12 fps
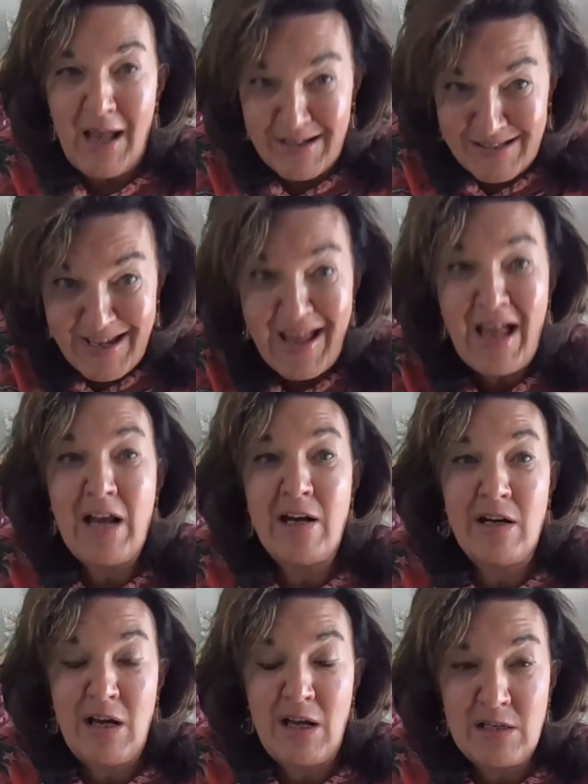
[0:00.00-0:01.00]

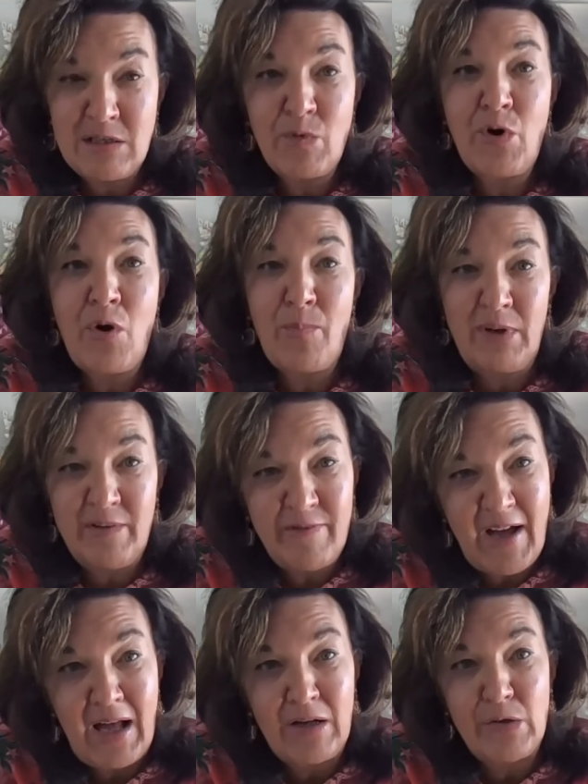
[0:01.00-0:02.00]
again, anti monopoly
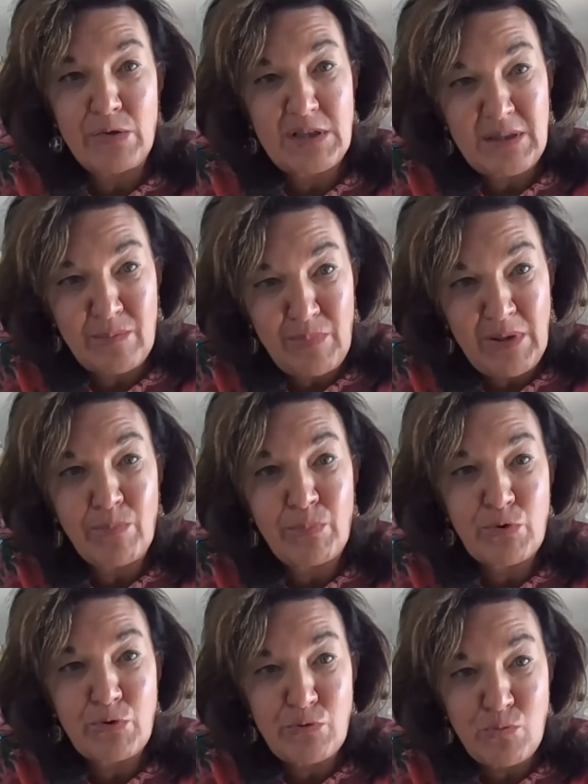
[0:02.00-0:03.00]
values that are being
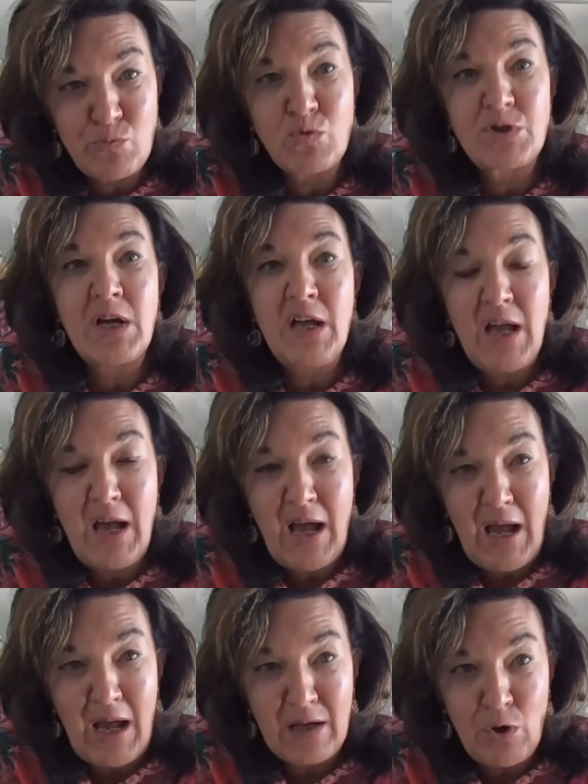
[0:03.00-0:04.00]
pursued
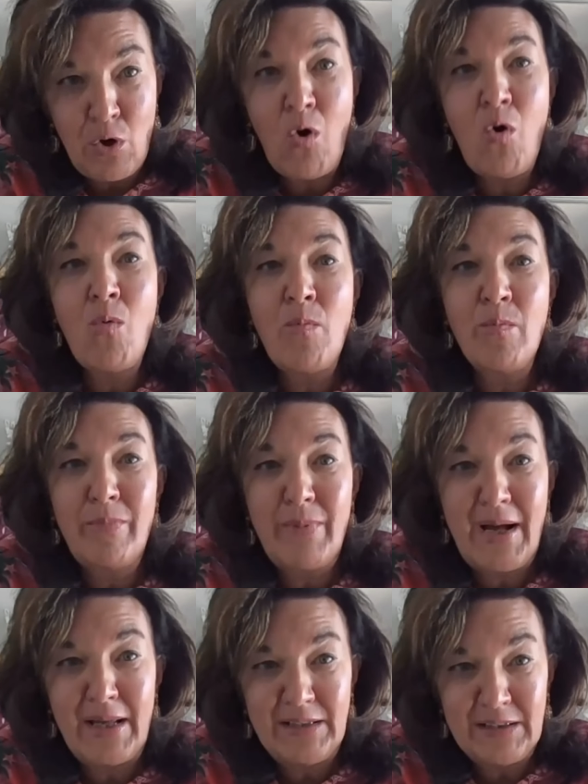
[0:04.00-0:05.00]
at home
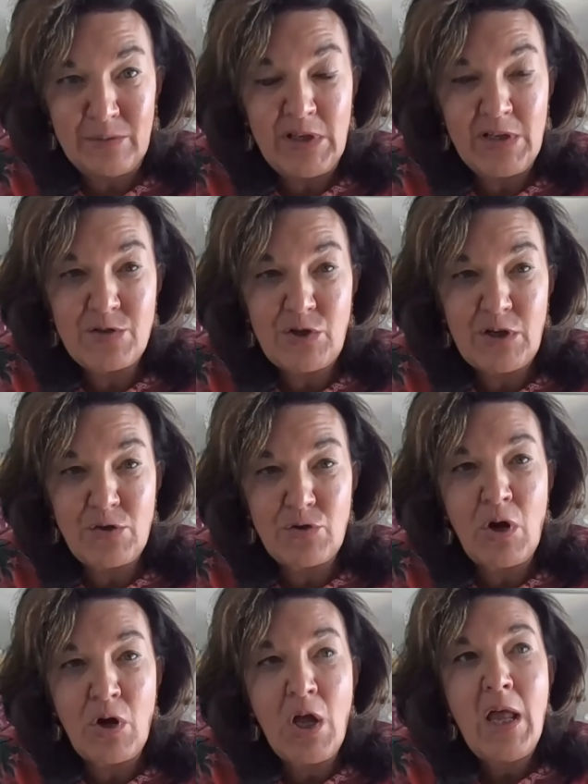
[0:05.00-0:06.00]
by the
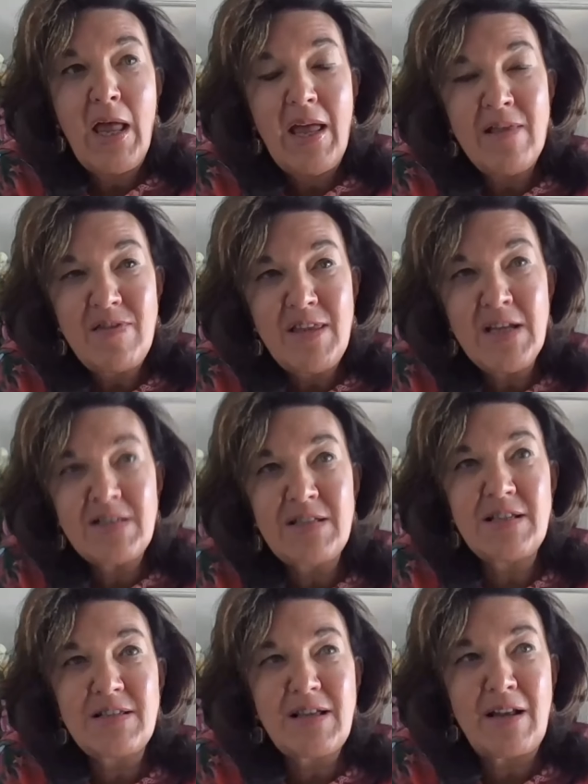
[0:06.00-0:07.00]
administration. And this
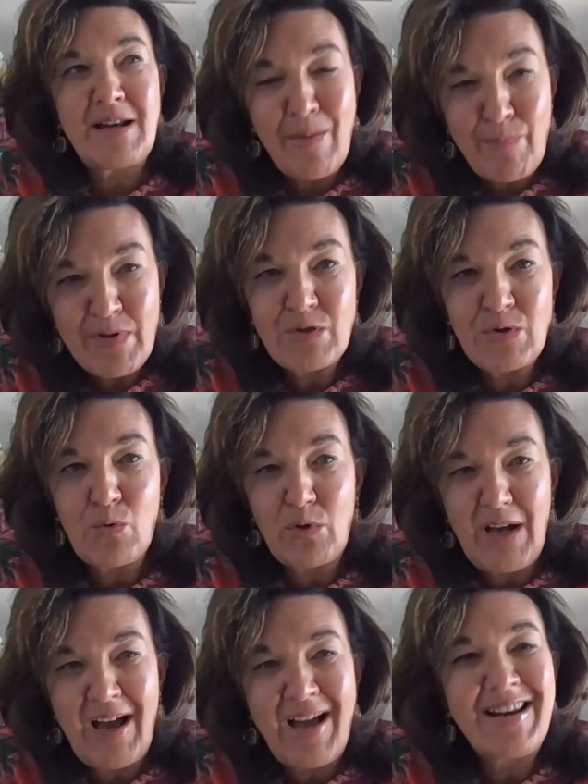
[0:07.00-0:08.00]
is an
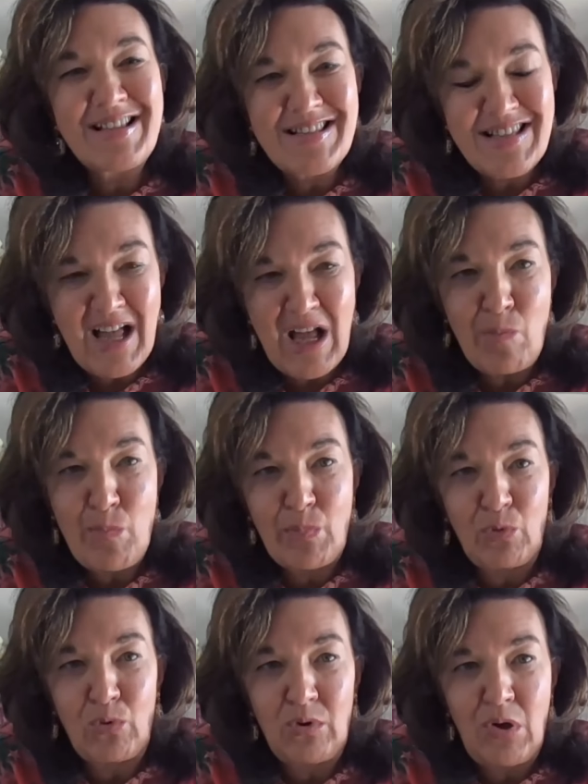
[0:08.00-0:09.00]
episode, an
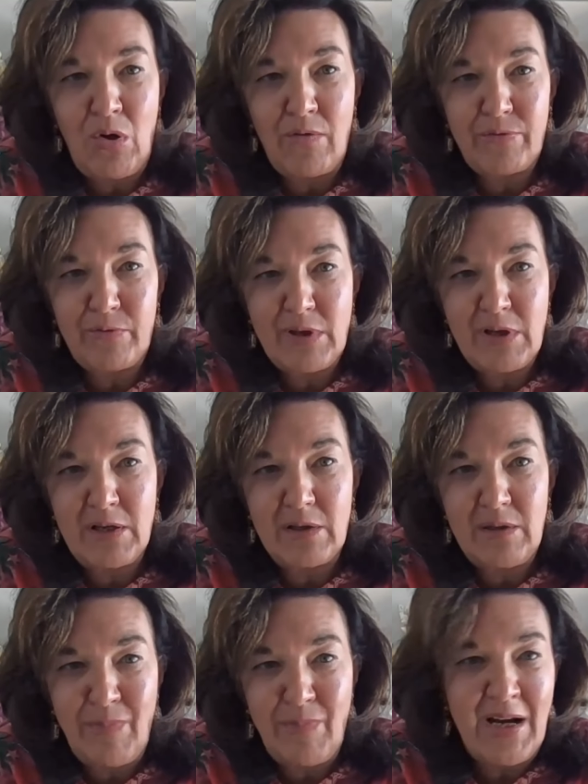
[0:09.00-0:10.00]
example of uh,
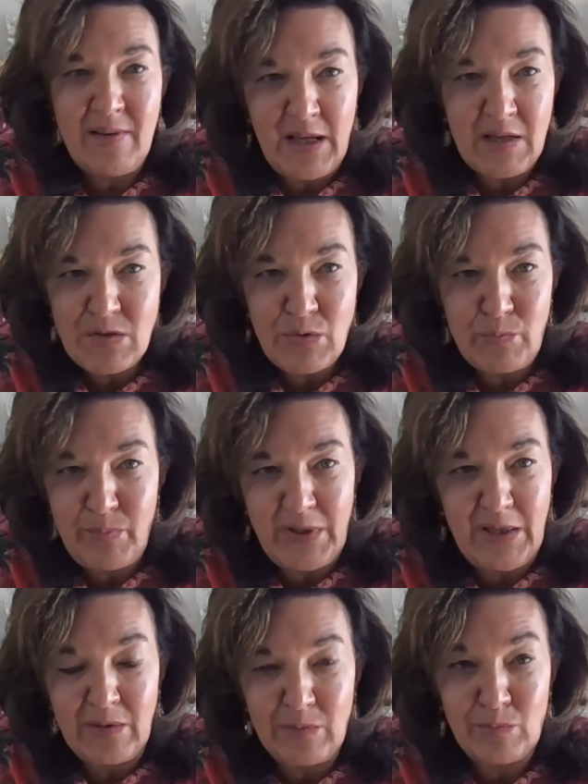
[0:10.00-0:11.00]
the many things you've
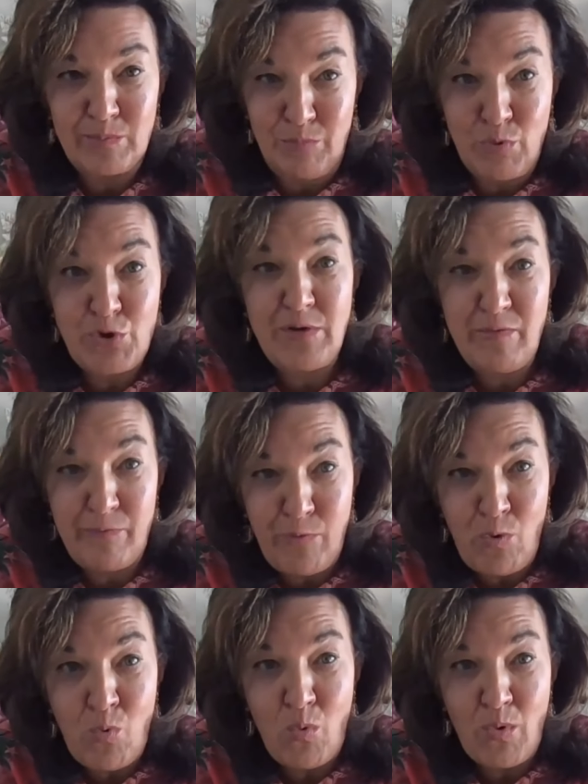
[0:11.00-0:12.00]
been pushing
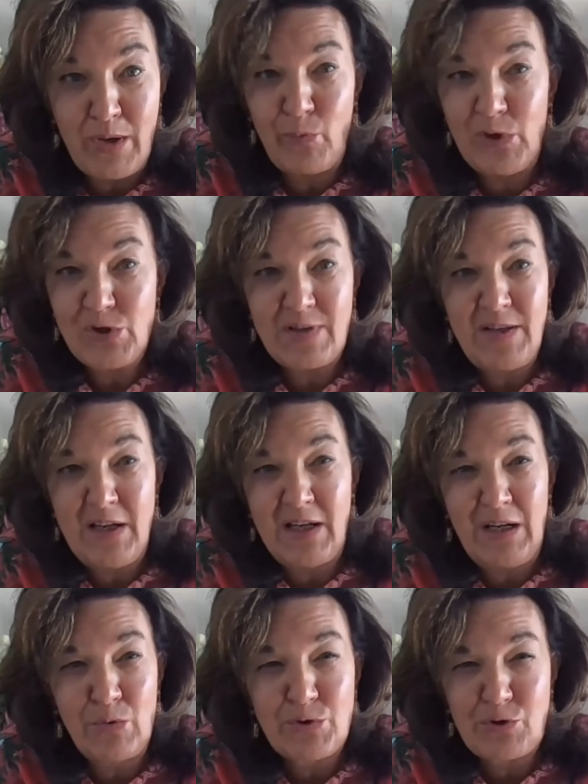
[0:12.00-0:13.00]
forward, which I think
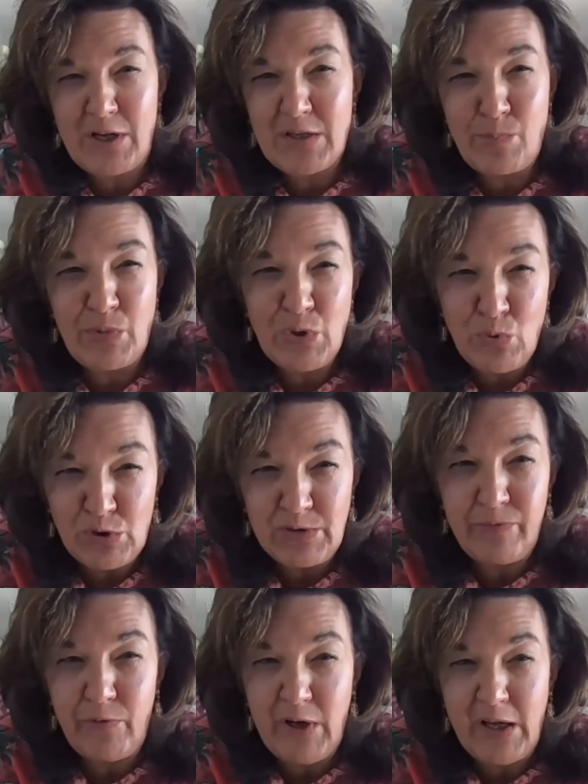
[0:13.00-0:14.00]
illustrates
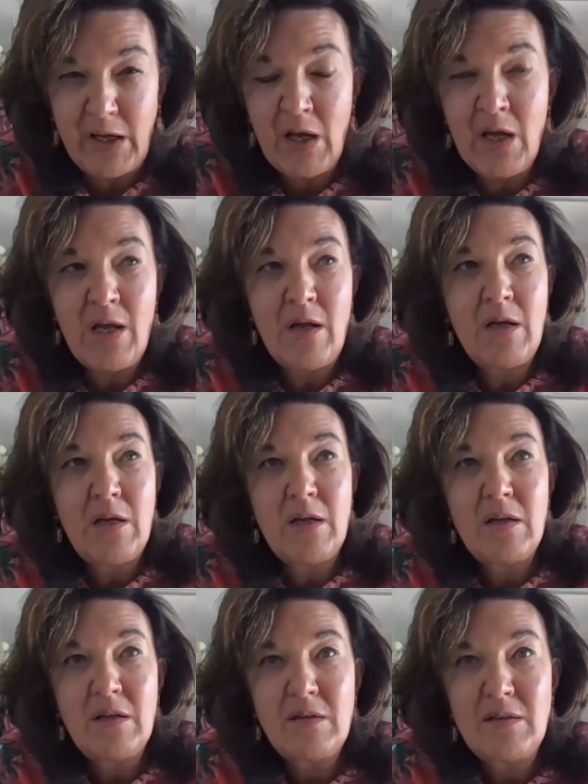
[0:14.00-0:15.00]
beautifully
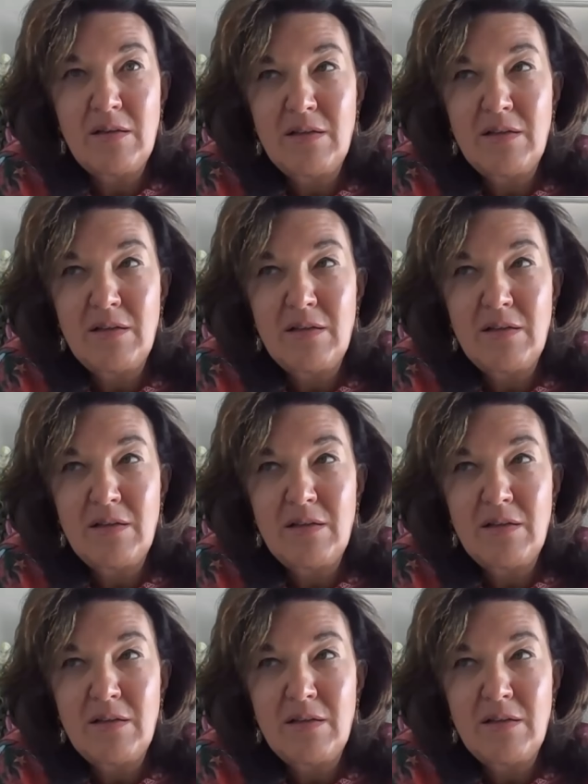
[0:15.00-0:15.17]
uh,